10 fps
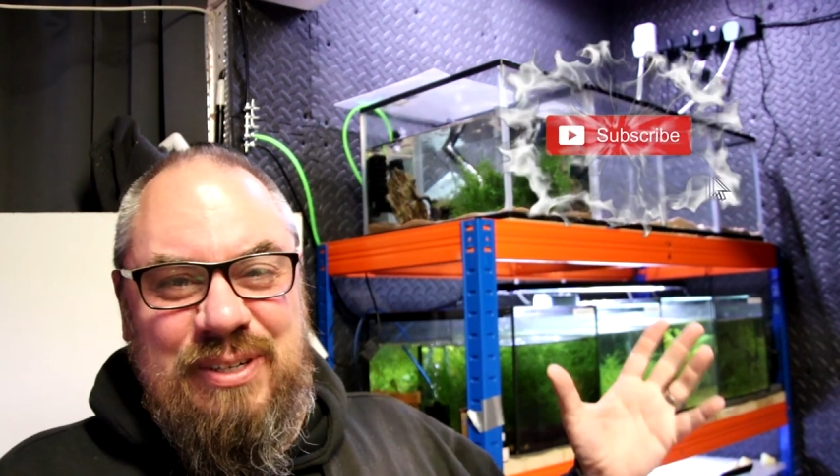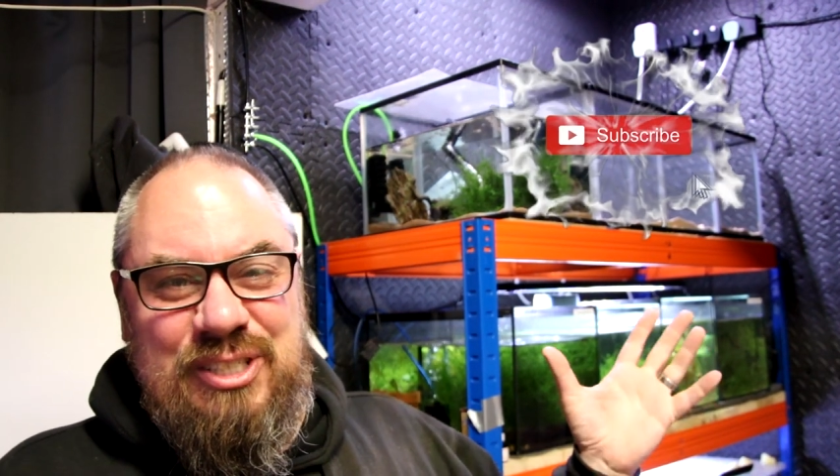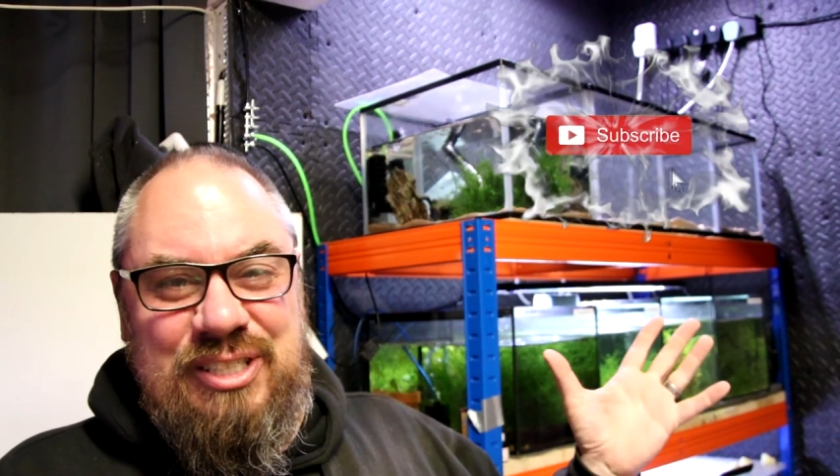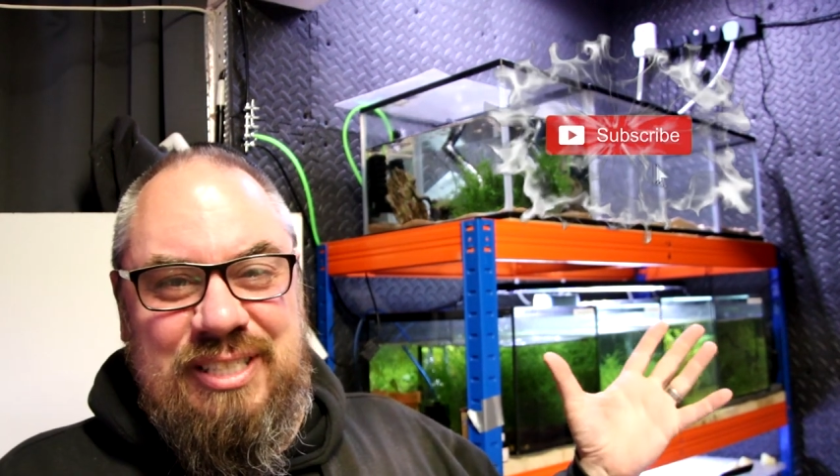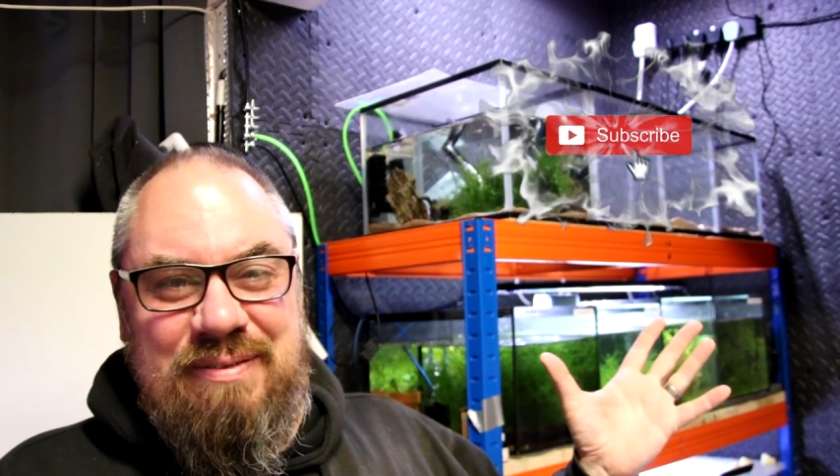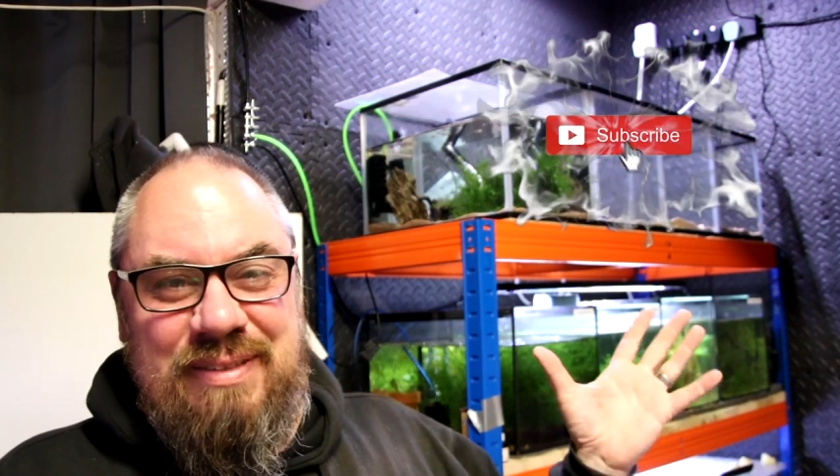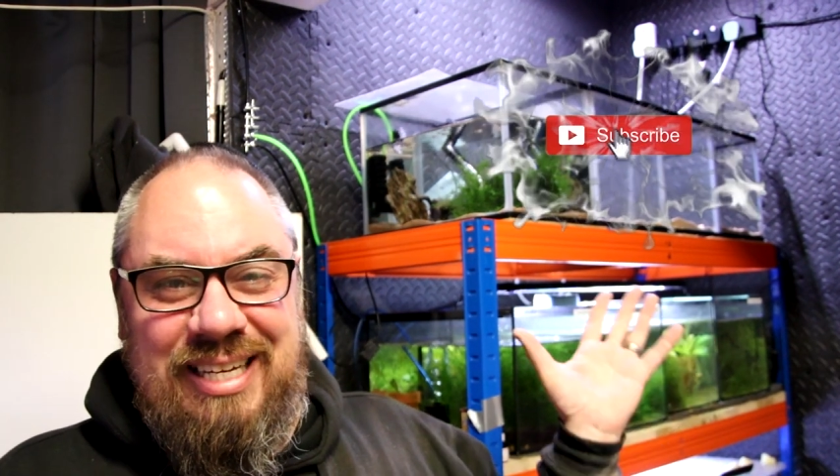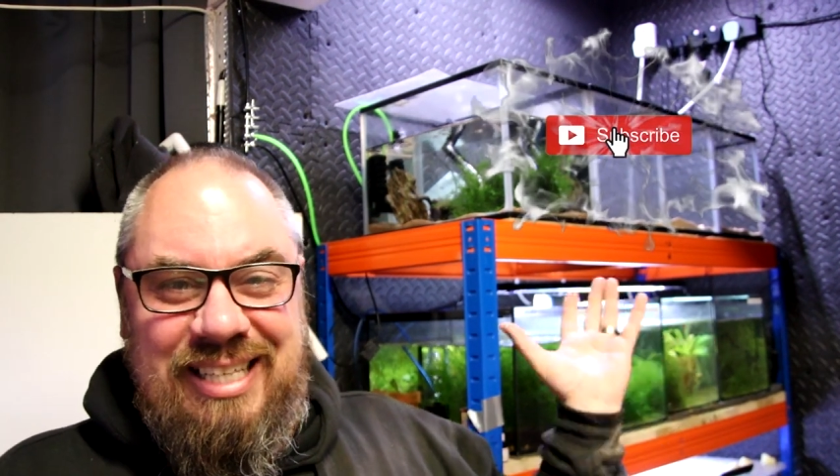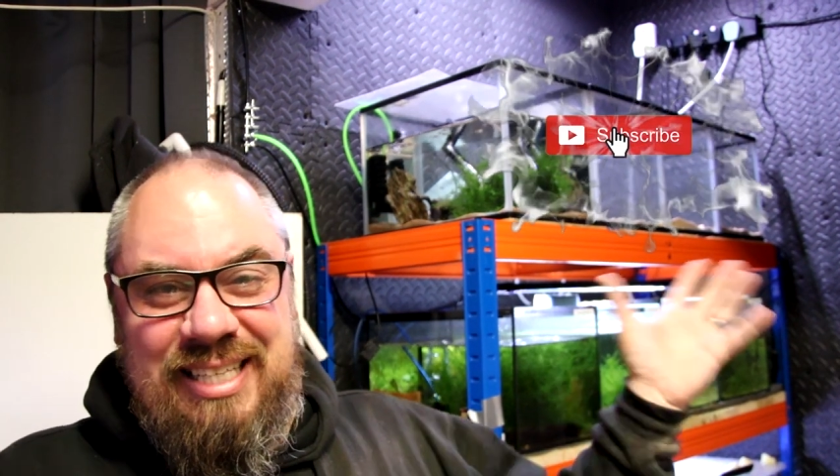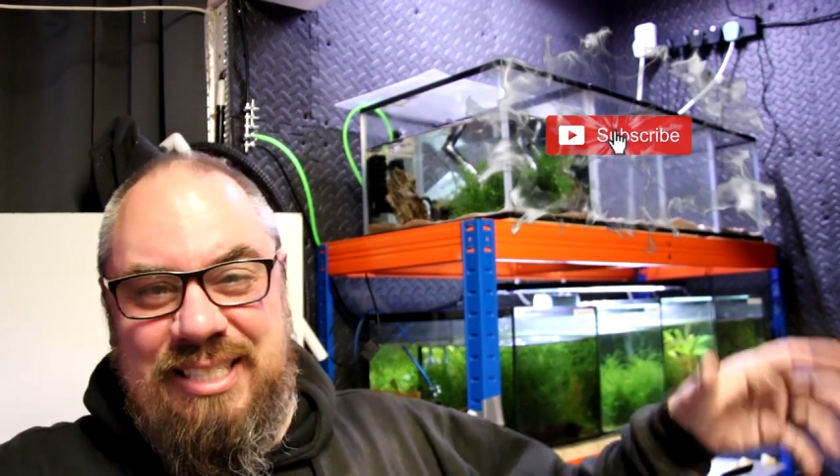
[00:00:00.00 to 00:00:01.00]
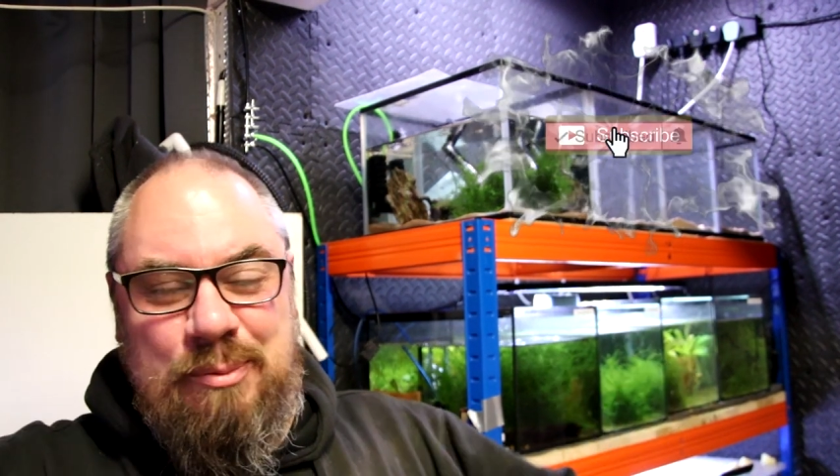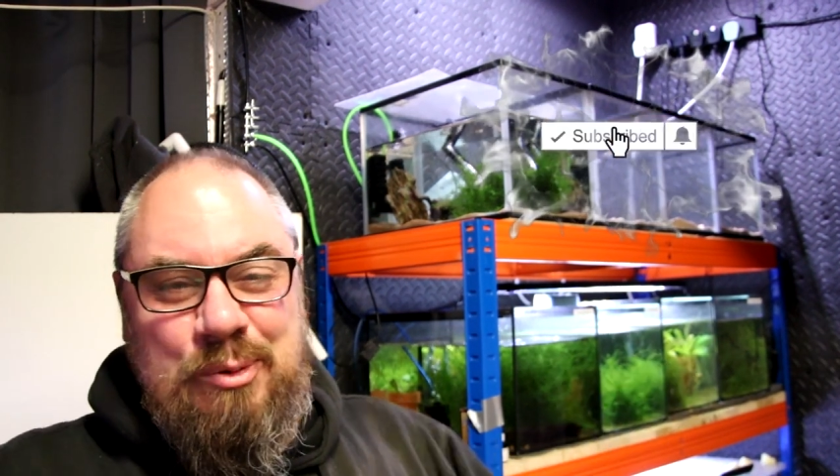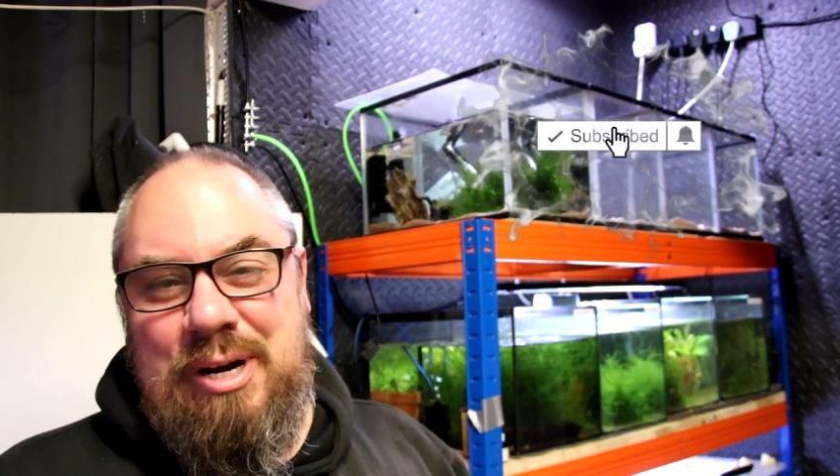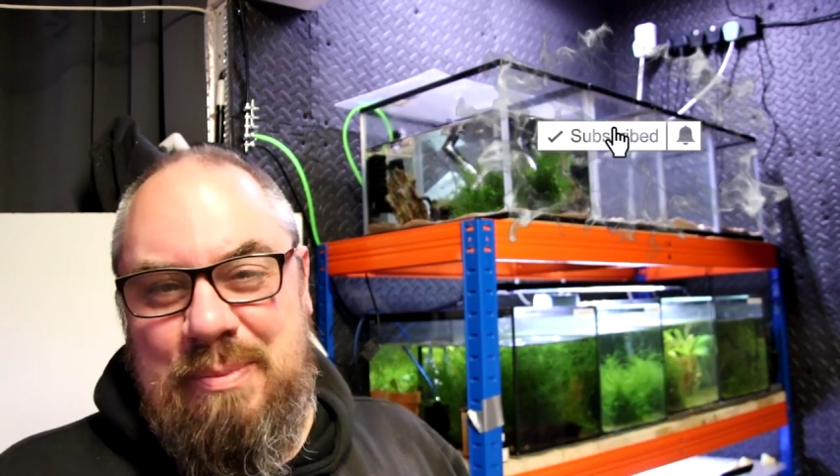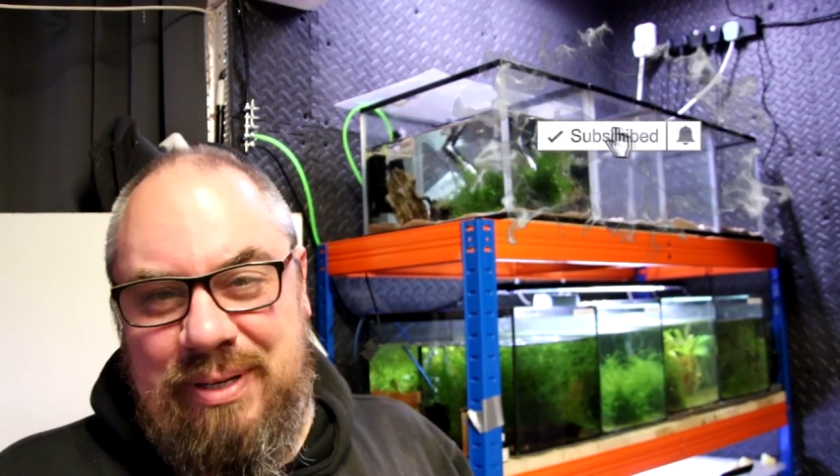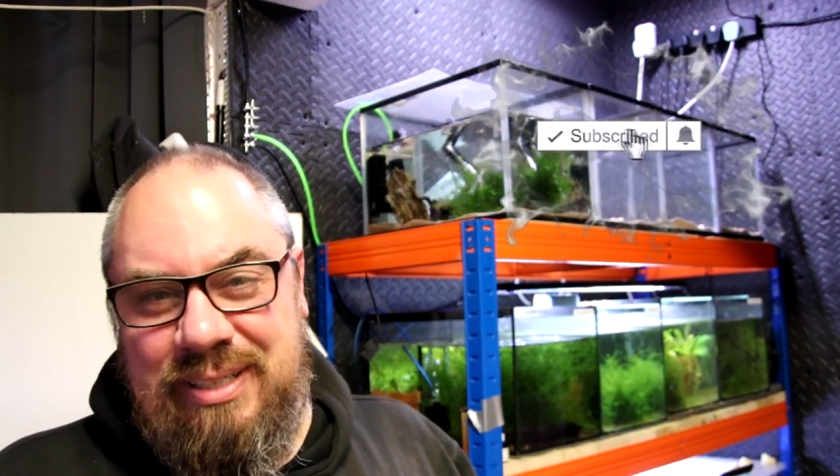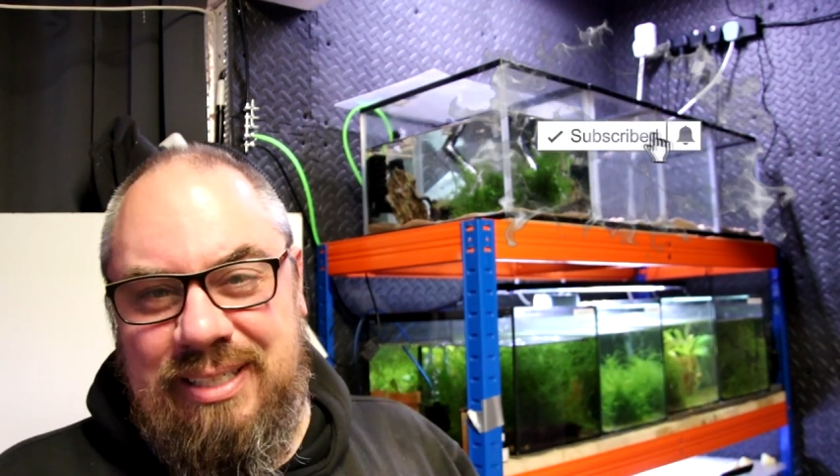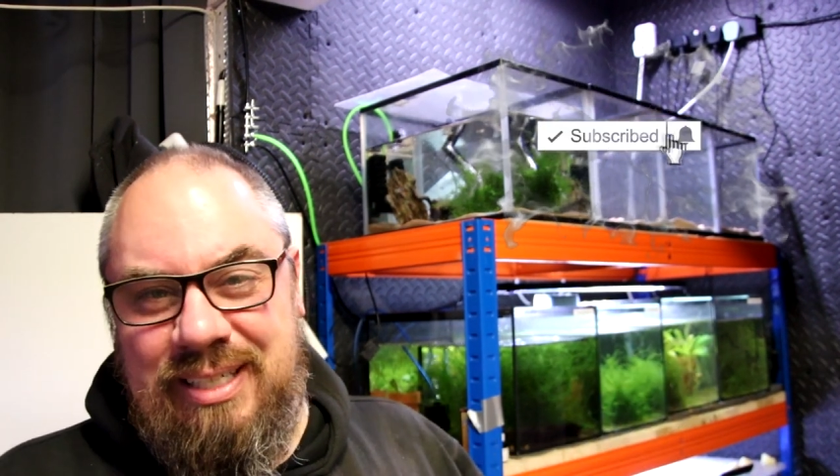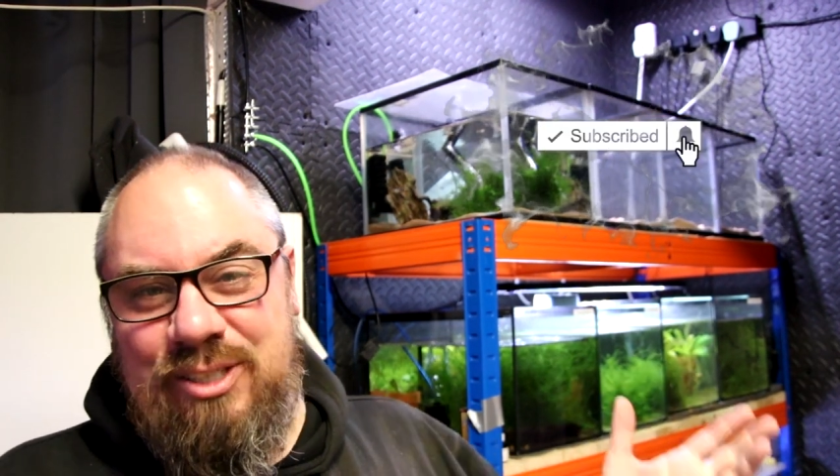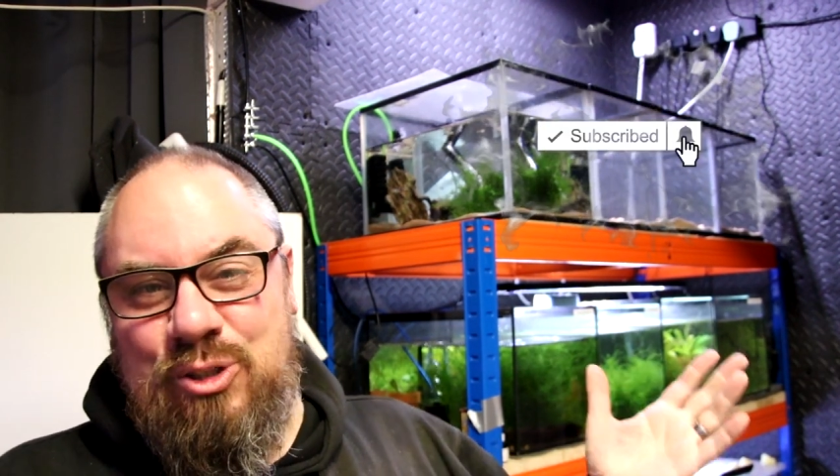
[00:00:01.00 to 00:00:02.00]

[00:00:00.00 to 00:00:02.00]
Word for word: fishy stuff, then click the subscribe button.